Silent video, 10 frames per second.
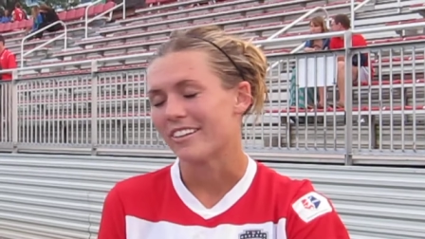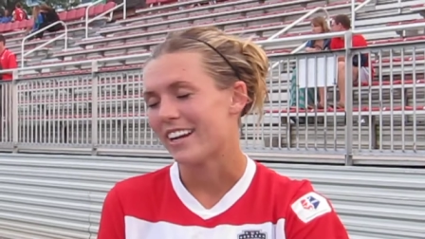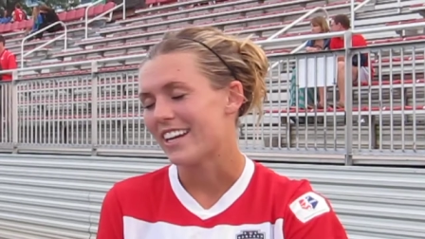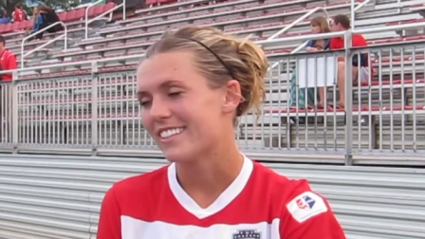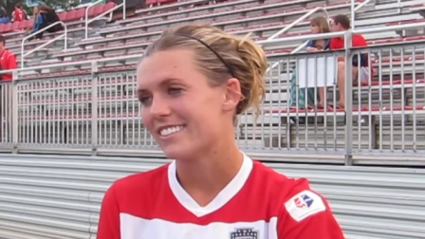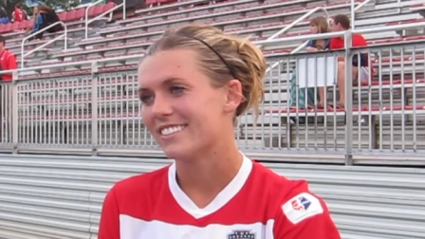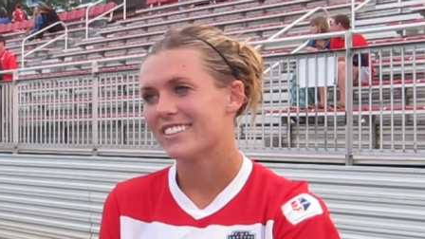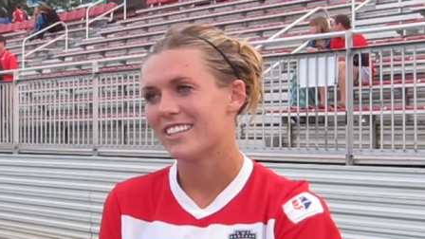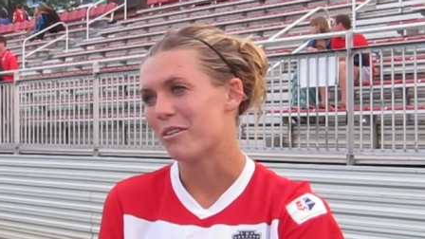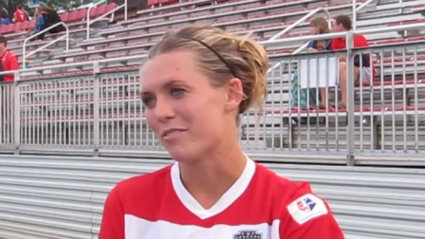great.
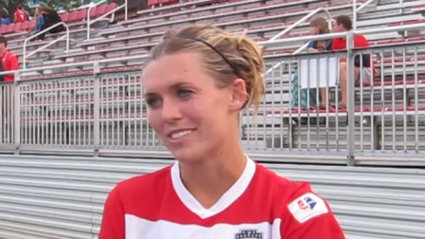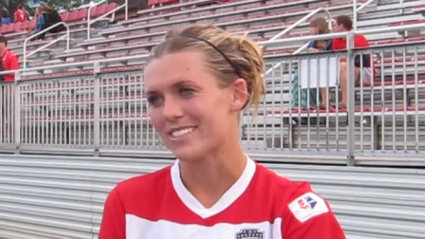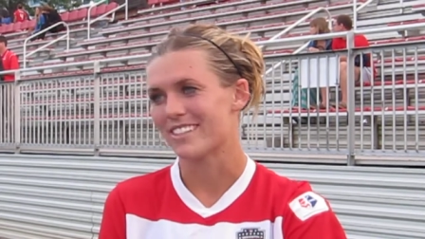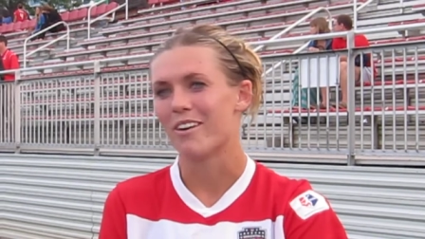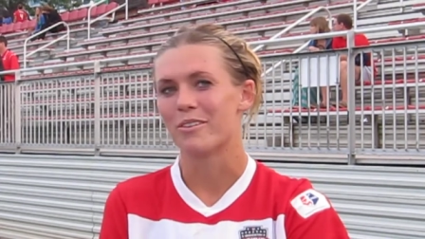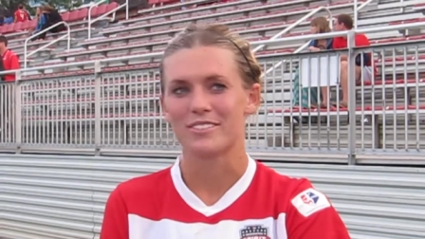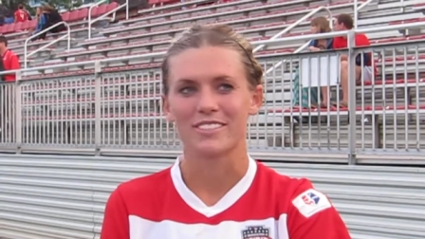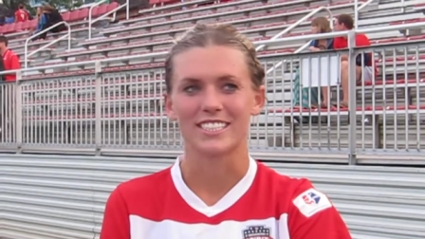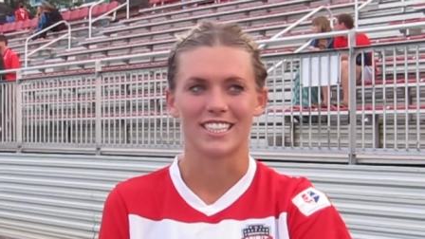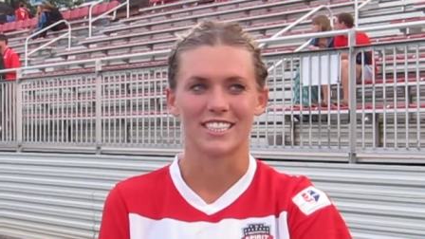Always feels, always
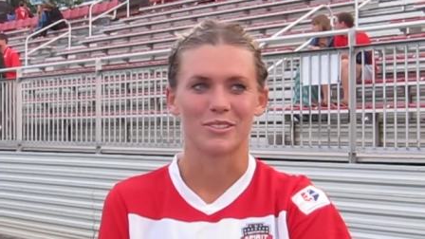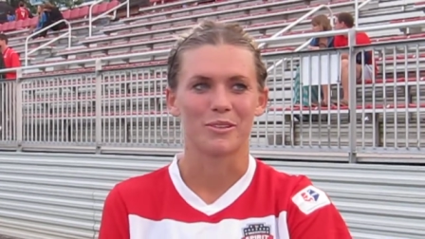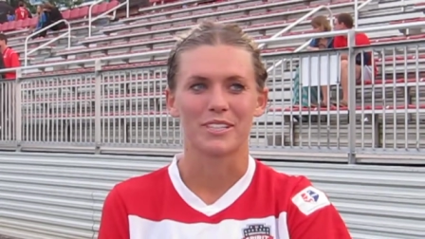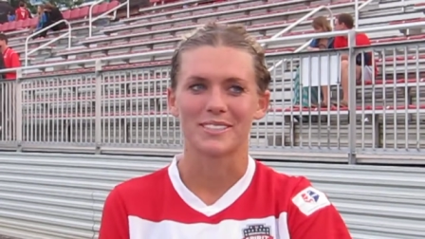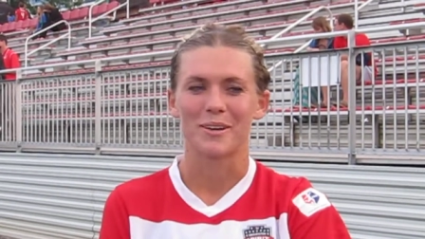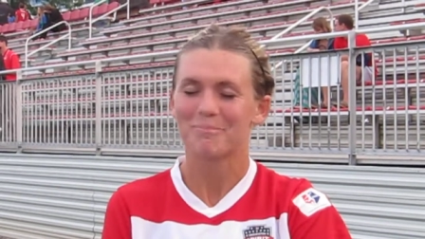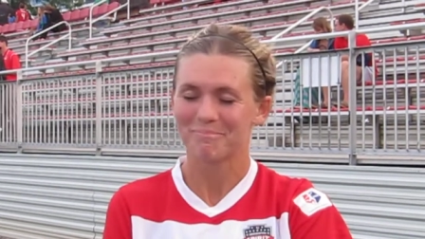feels good to score. So.